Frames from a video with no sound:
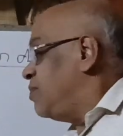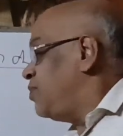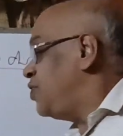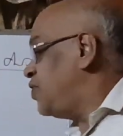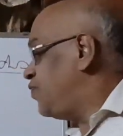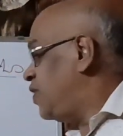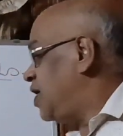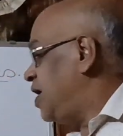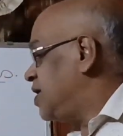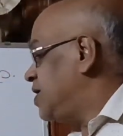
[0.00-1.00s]
beautiful
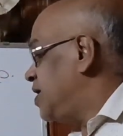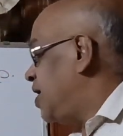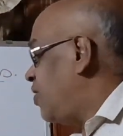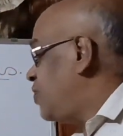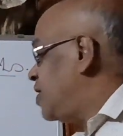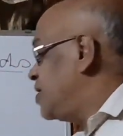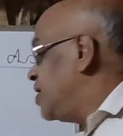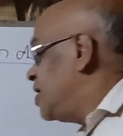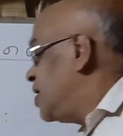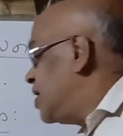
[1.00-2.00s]
reaction. How does
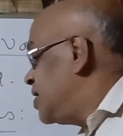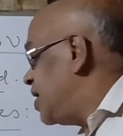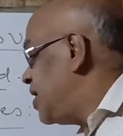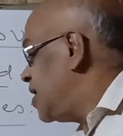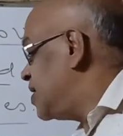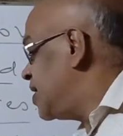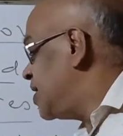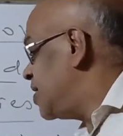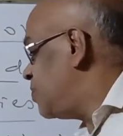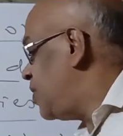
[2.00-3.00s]
the reaction
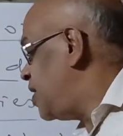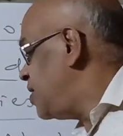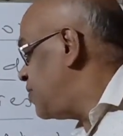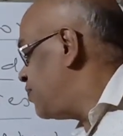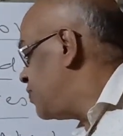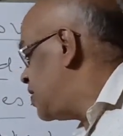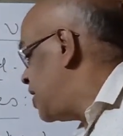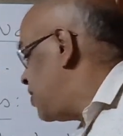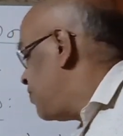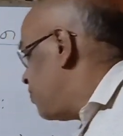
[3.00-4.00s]
take place?
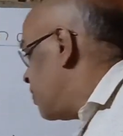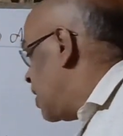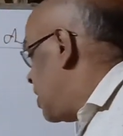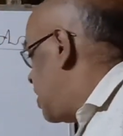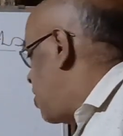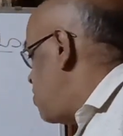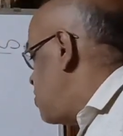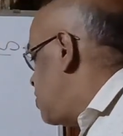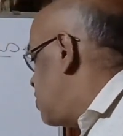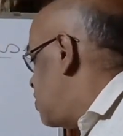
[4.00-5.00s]
See, now